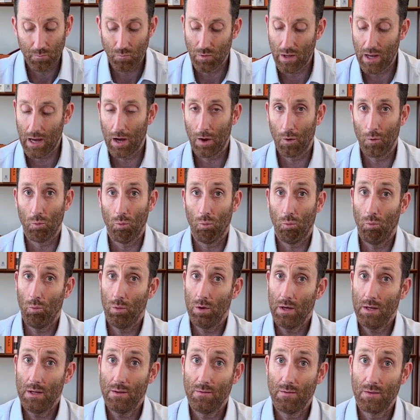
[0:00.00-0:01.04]
Now,
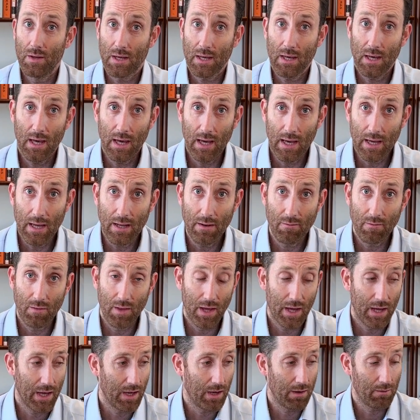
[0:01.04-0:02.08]
in the kit,
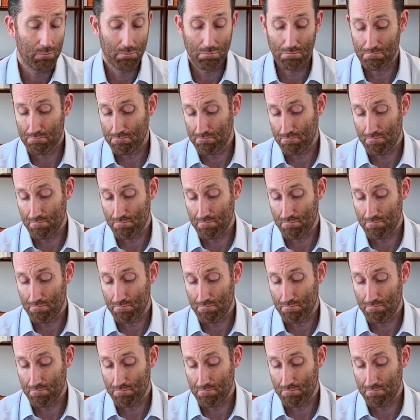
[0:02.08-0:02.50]
they